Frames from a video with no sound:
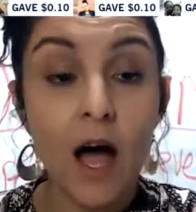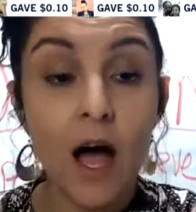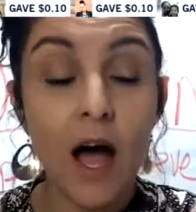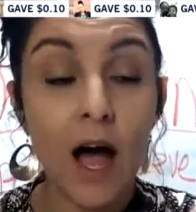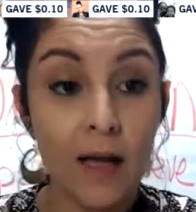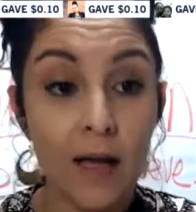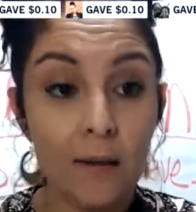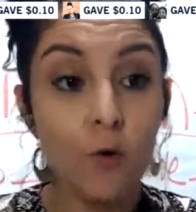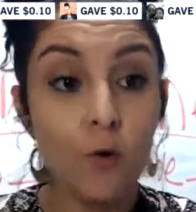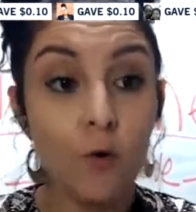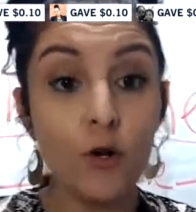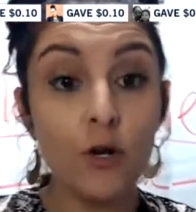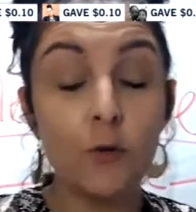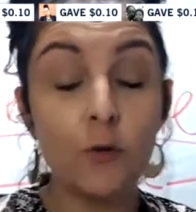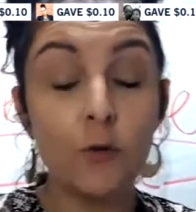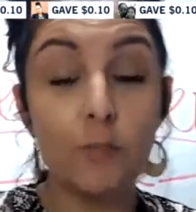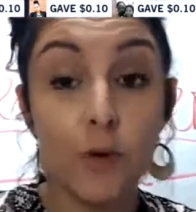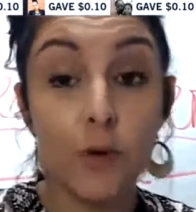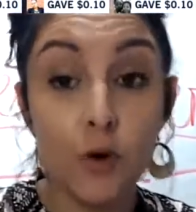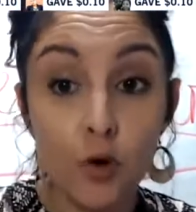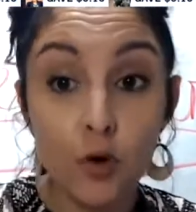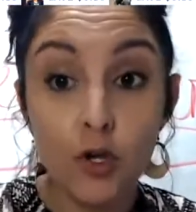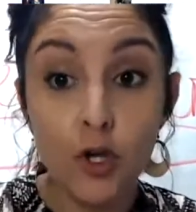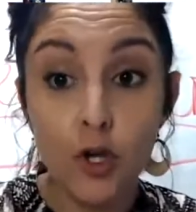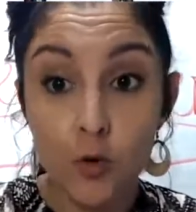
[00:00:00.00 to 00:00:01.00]
I'm going to
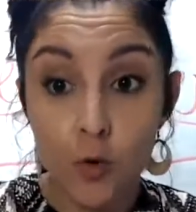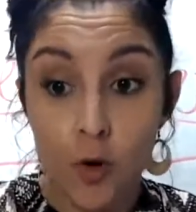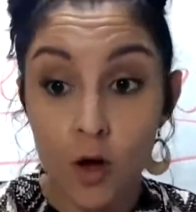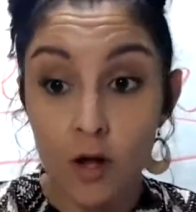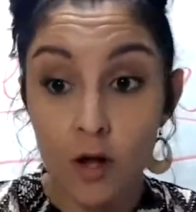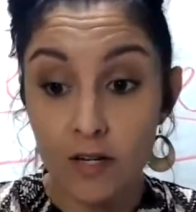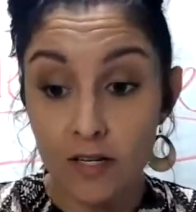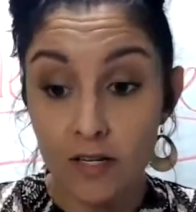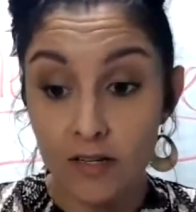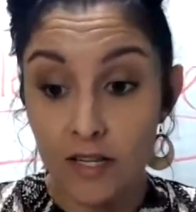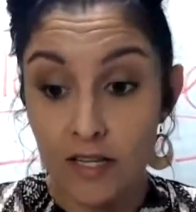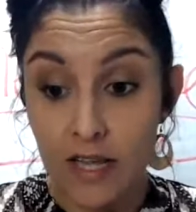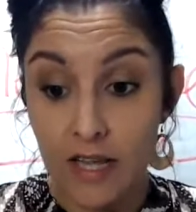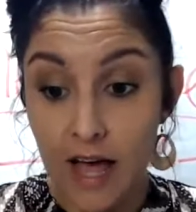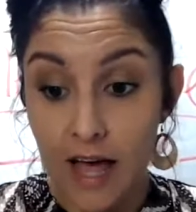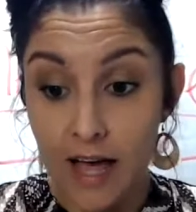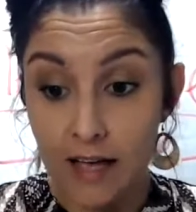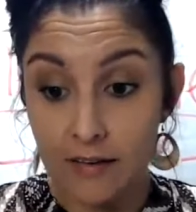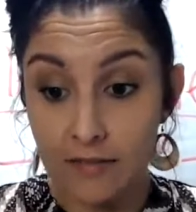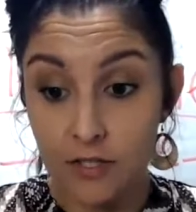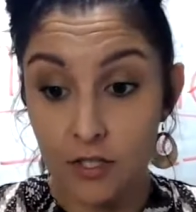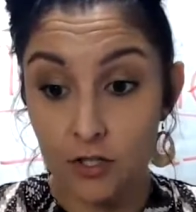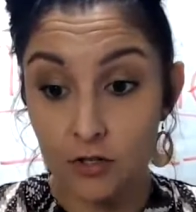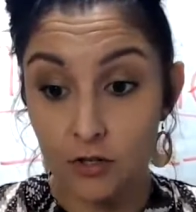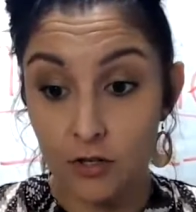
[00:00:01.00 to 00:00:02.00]
pull you onto the
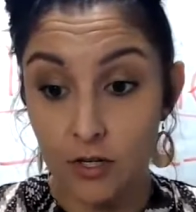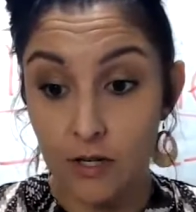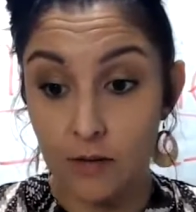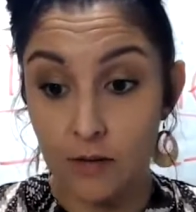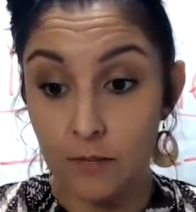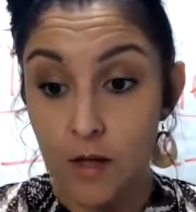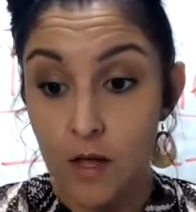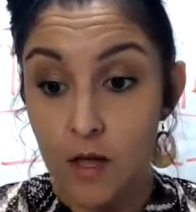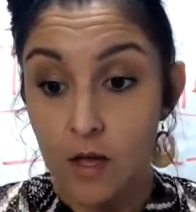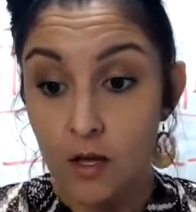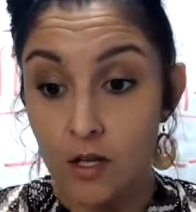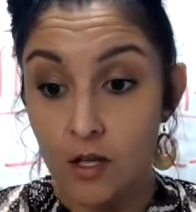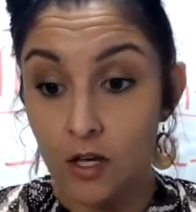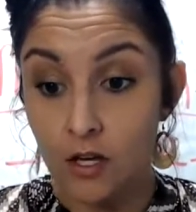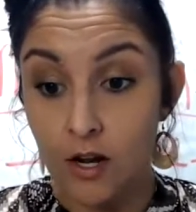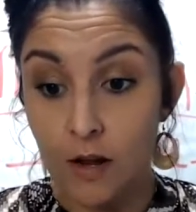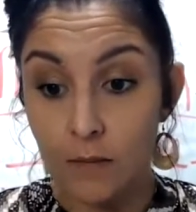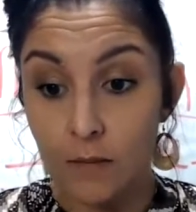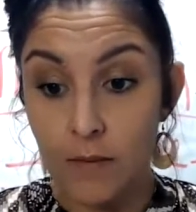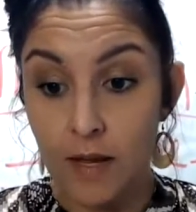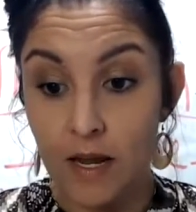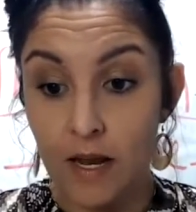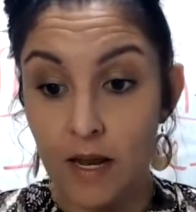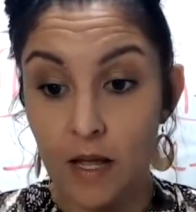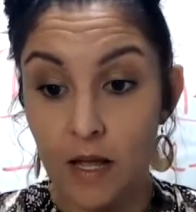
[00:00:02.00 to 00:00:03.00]
live stream. Good,
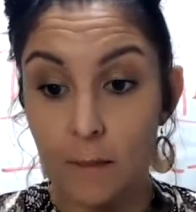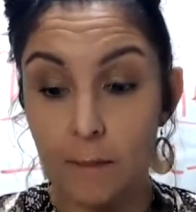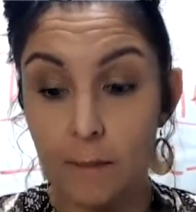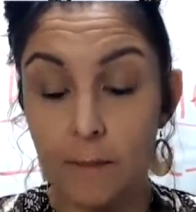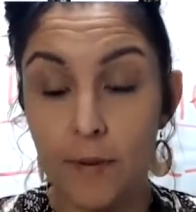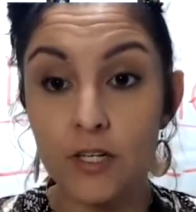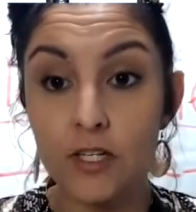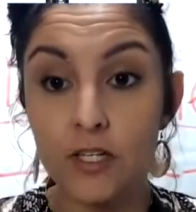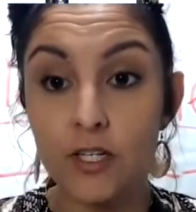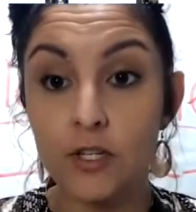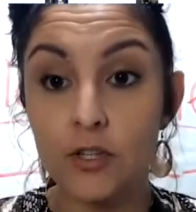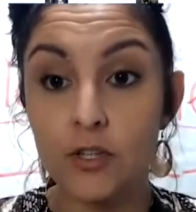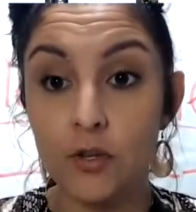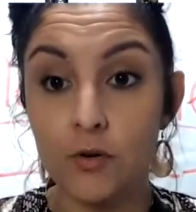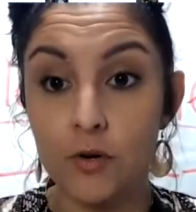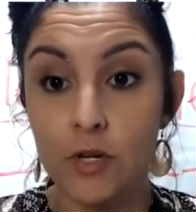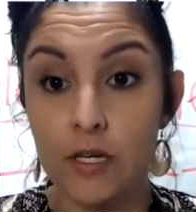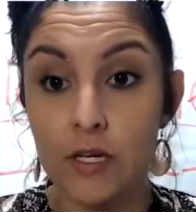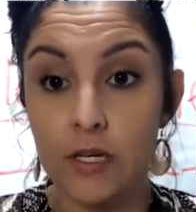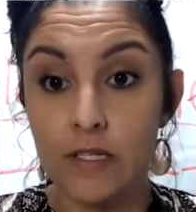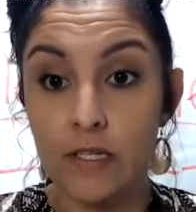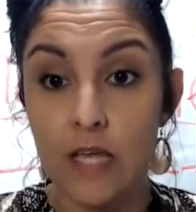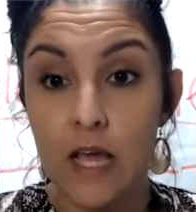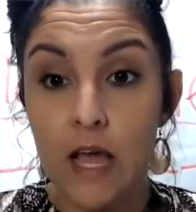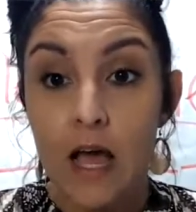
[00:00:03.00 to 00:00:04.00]
I'm getting a bunch of
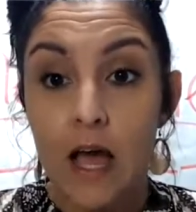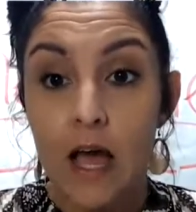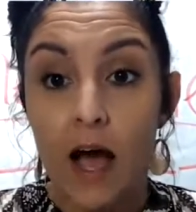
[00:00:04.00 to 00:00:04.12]
3s.